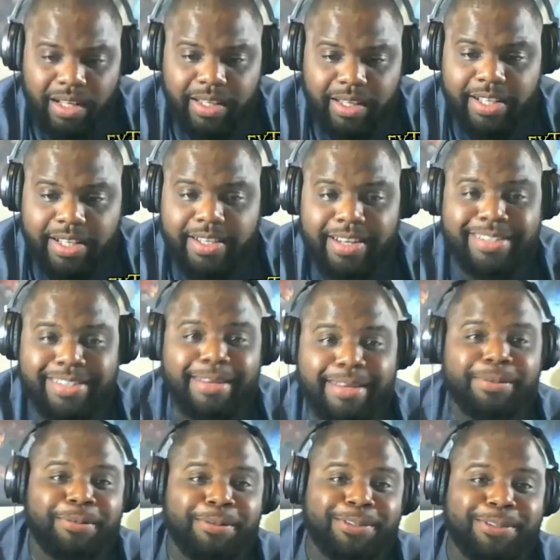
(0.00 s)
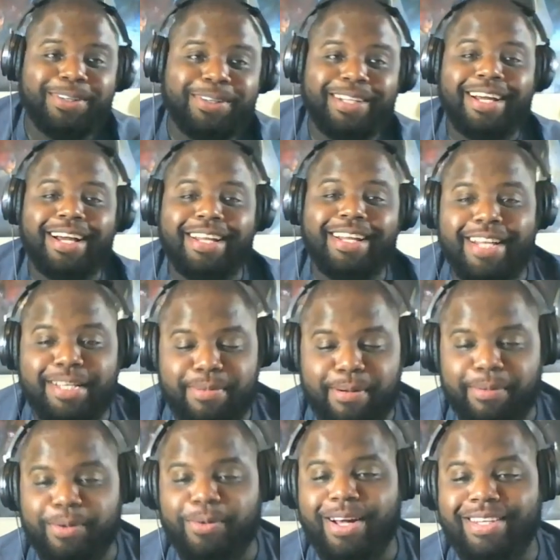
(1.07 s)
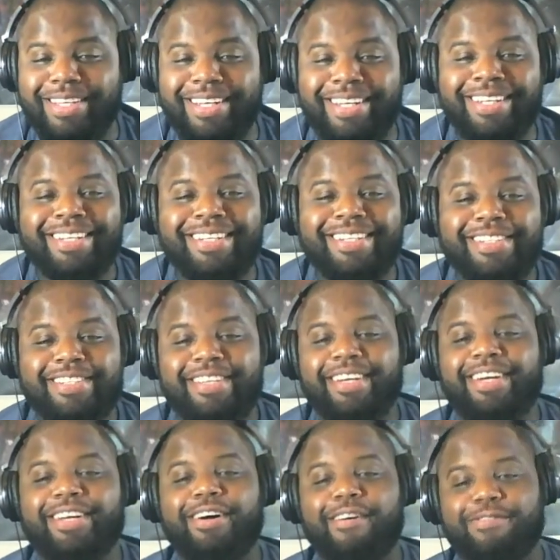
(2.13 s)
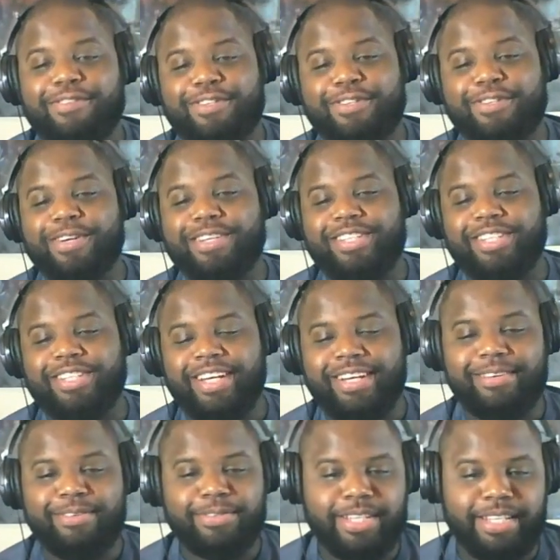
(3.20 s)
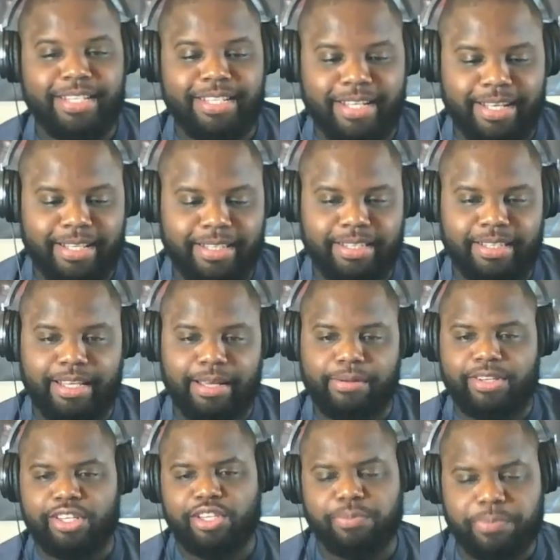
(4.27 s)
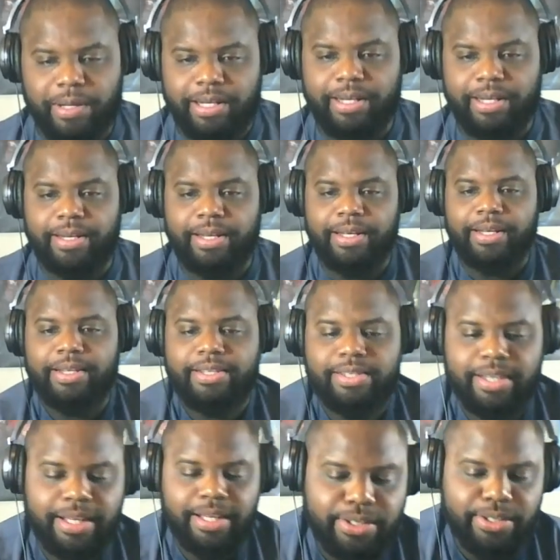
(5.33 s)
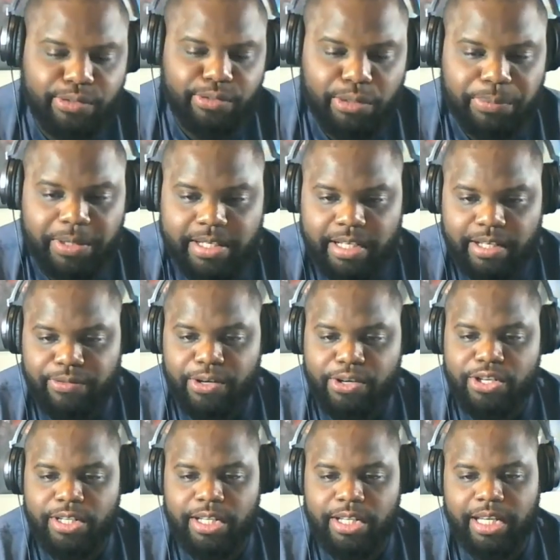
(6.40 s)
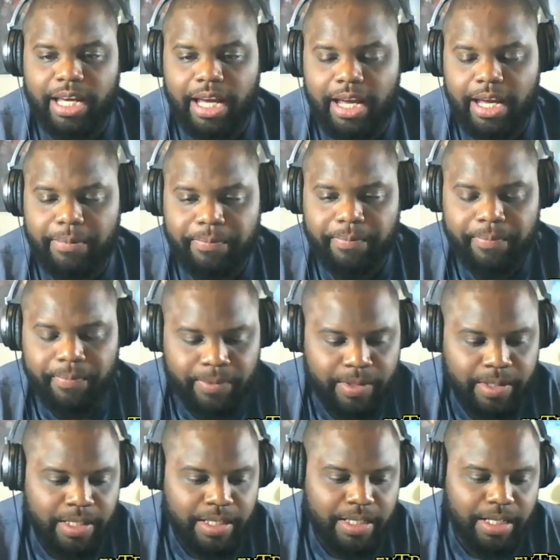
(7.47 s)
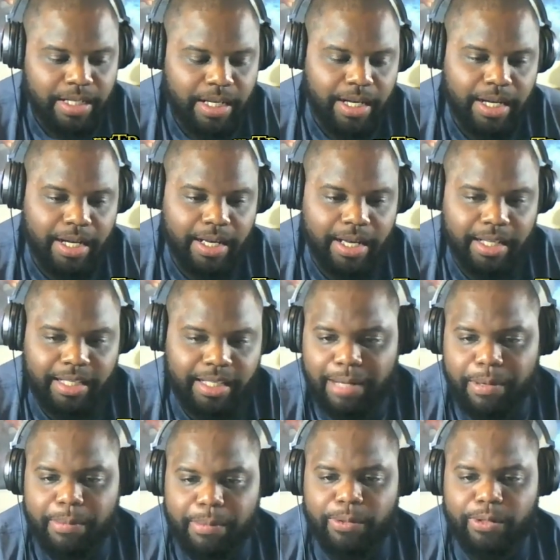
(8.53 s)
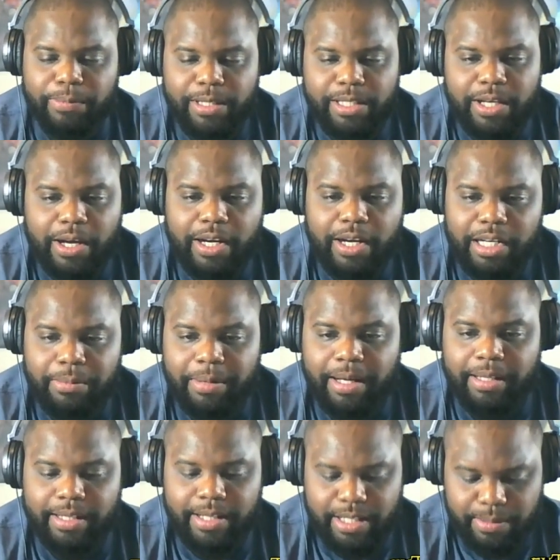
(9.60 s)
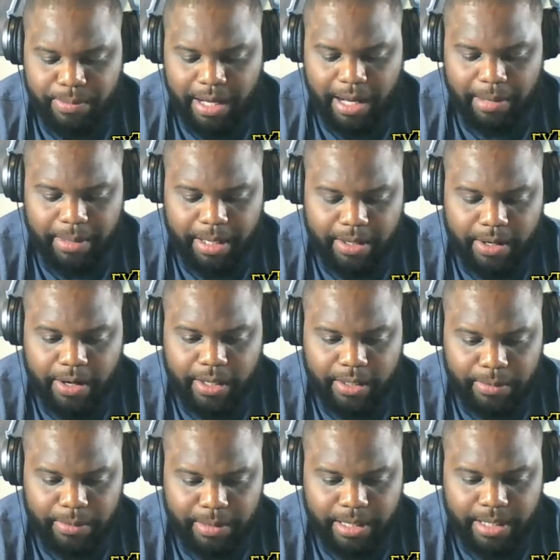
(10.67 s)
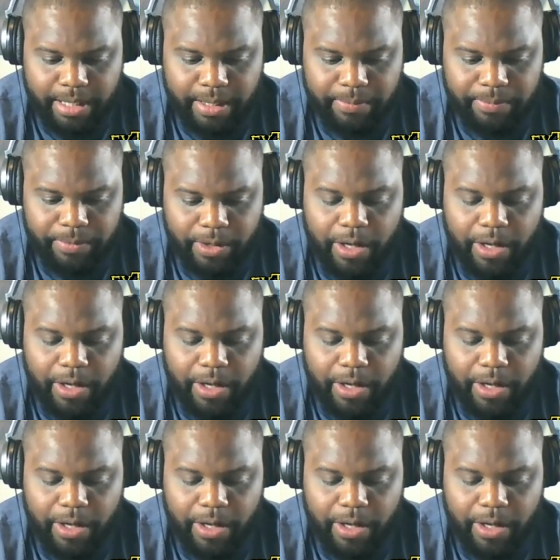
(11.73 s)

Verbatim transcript: I think it's unacceptable to a lot, and that's probably why they took it off store shelves and uh, they suspended sales for the P C version of the game. Uh, a lot of people have been talking about this Batman Arkham uh,